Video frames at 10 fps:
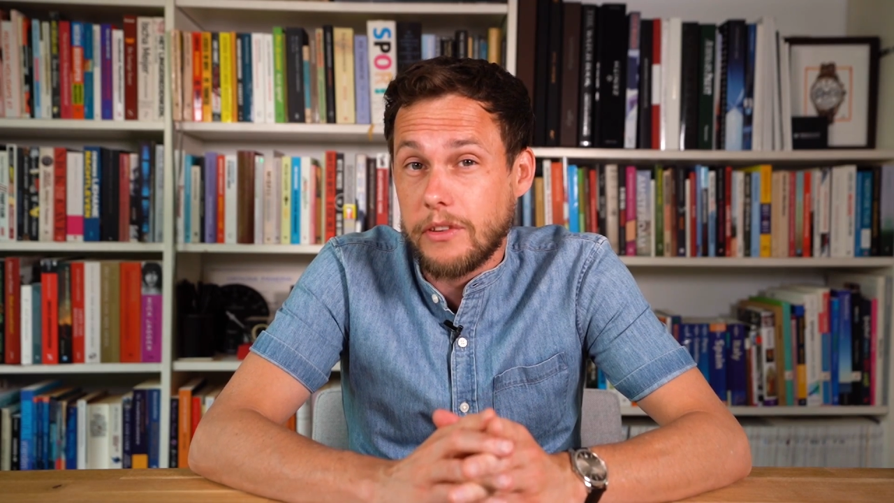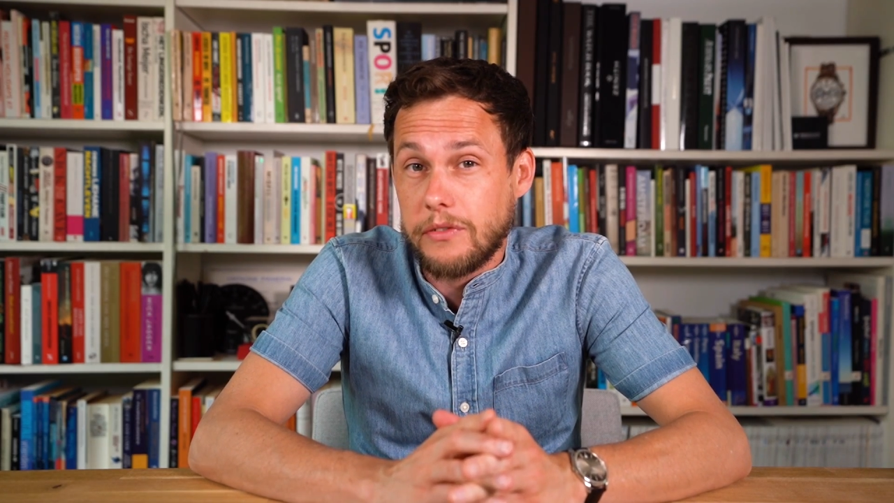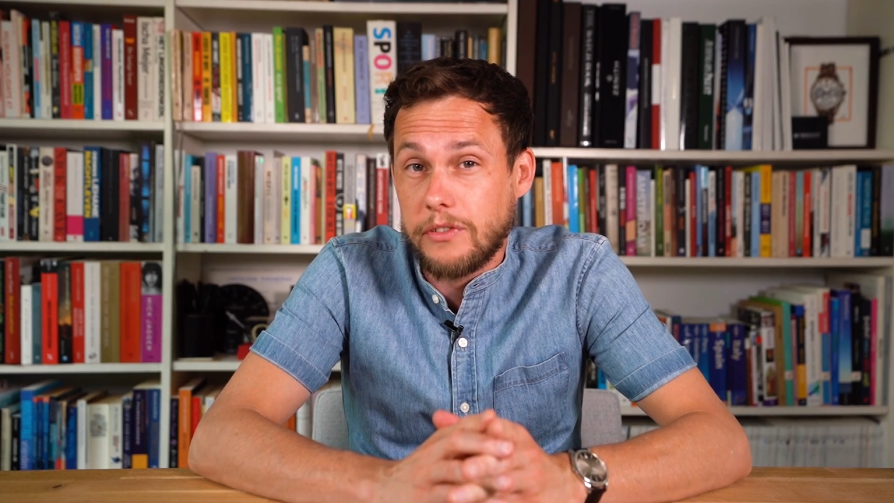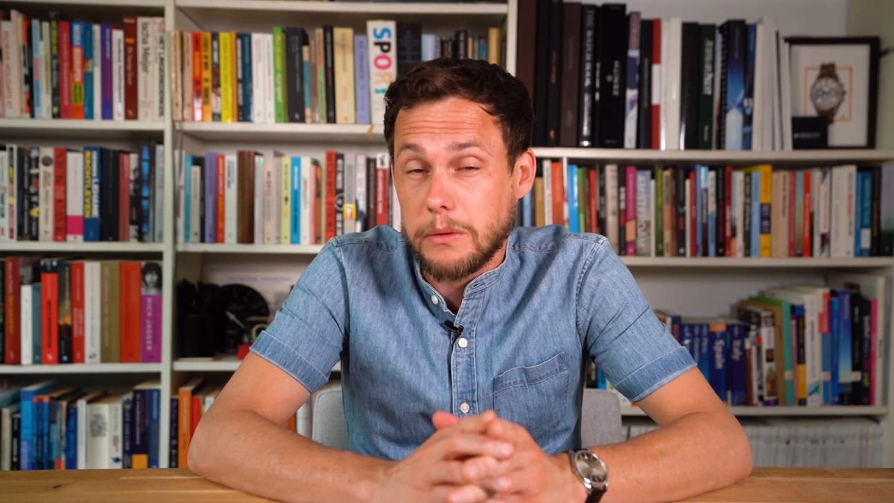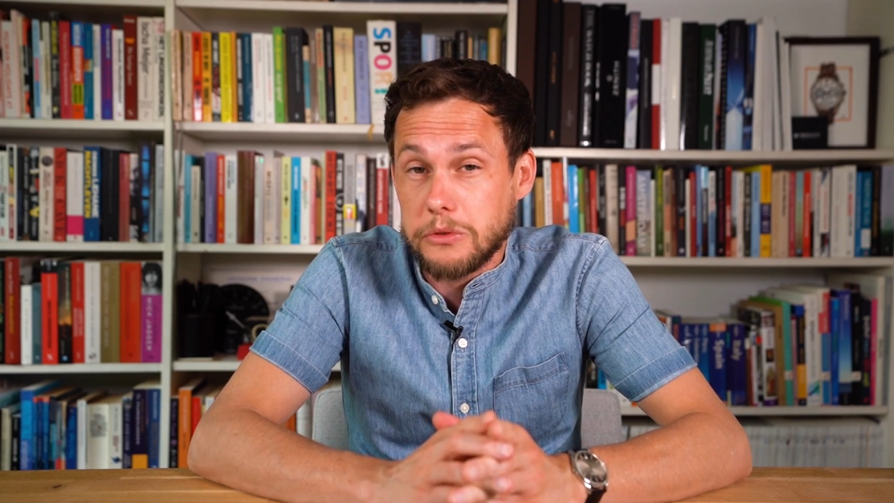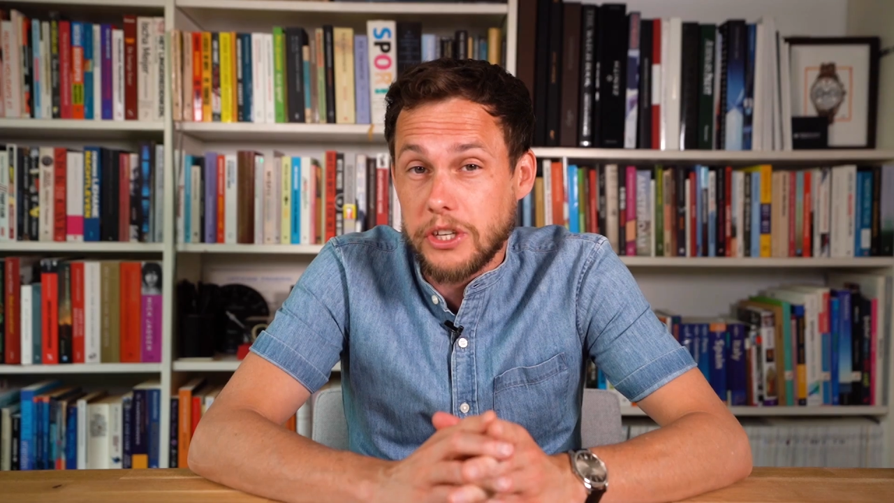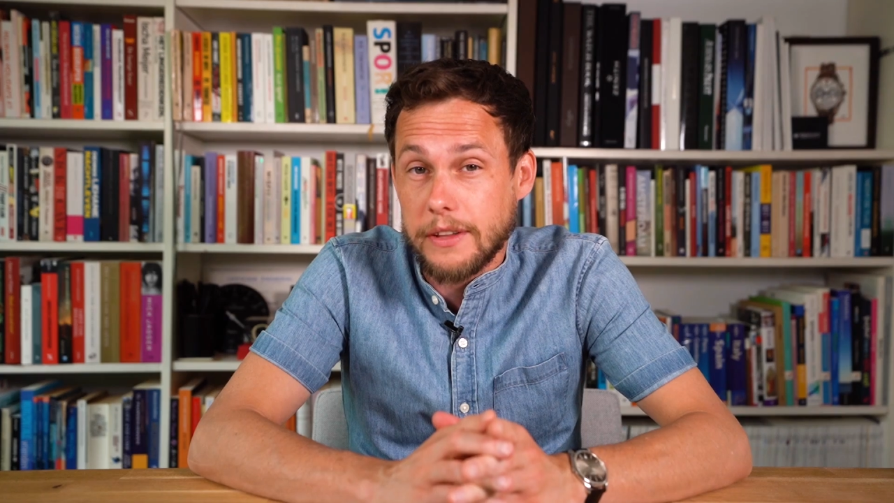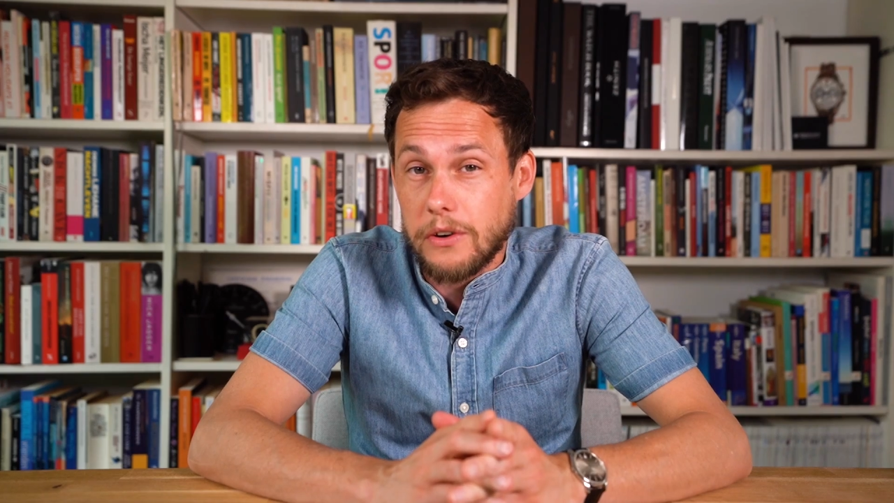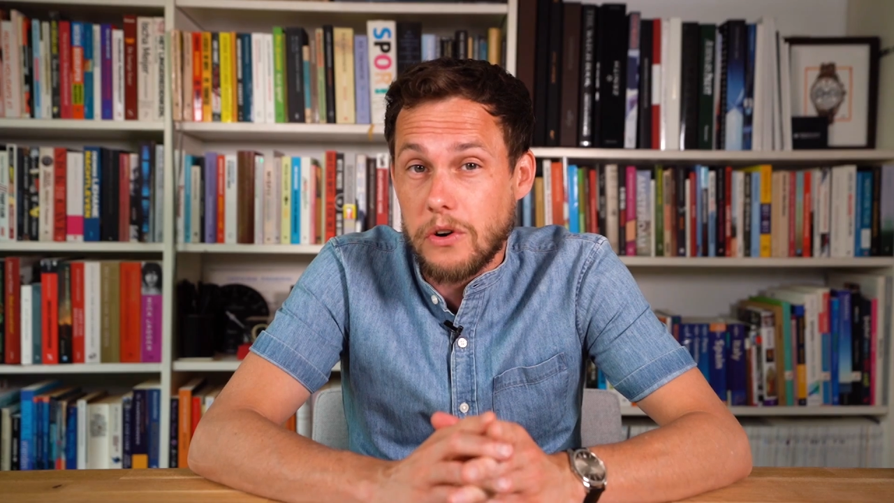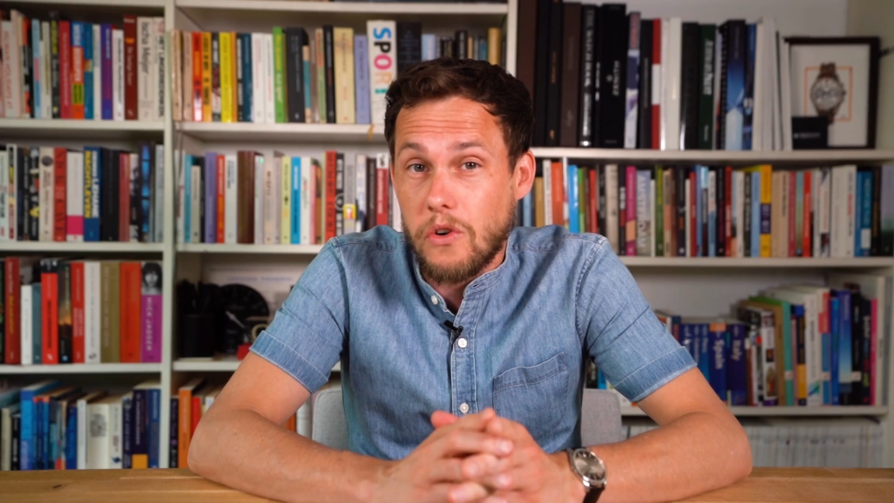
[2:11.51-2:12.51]
the film
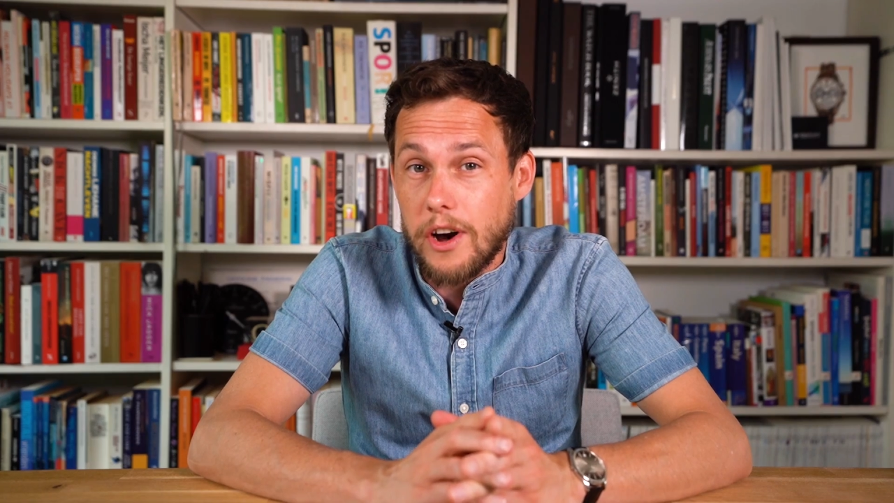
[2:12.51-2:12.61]
set all